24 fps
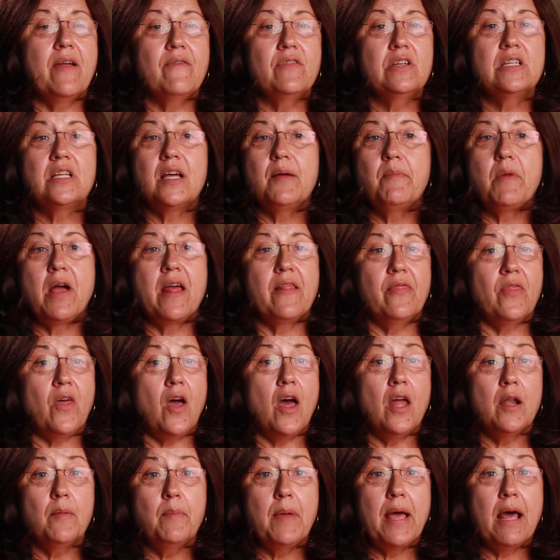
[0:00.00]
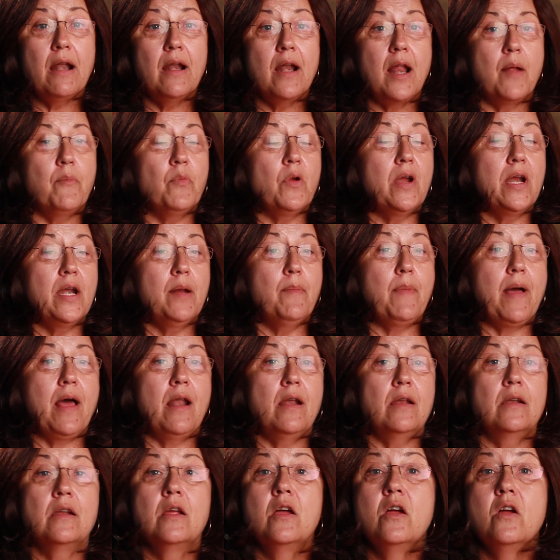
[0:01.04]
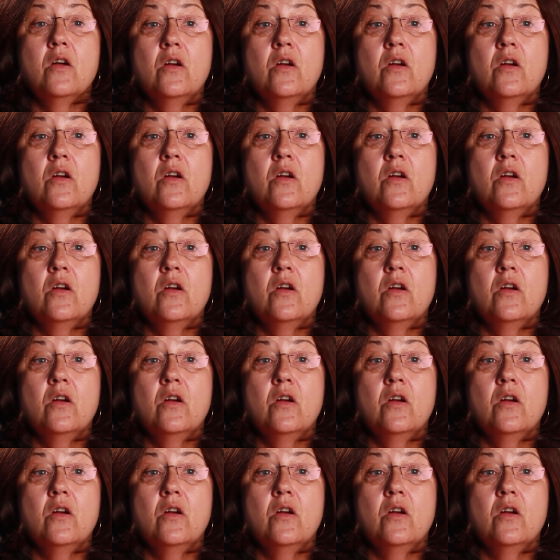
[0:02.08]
every time I thought about it, I prayed about it